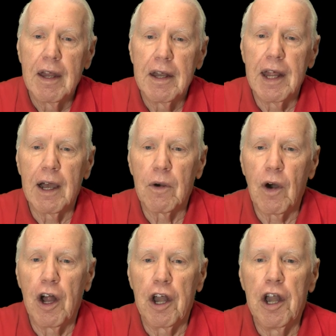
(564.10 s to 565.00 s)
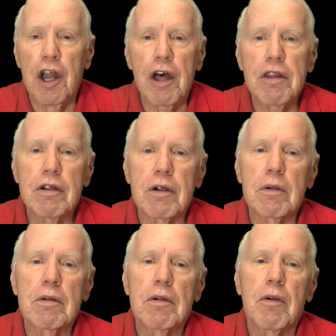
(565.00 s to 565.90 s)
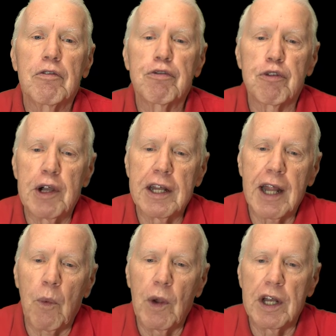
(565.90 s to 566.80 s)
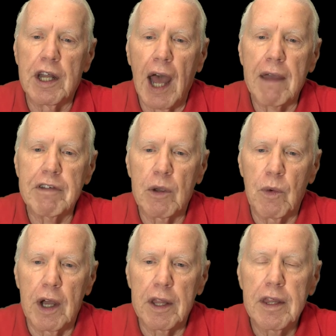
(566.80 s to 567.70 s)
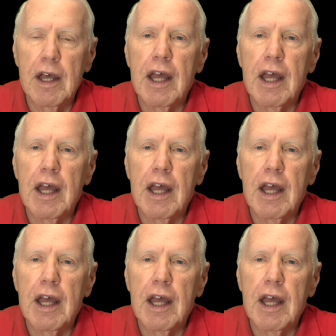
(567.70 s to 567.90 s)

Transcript: Now, another friend I went diving with,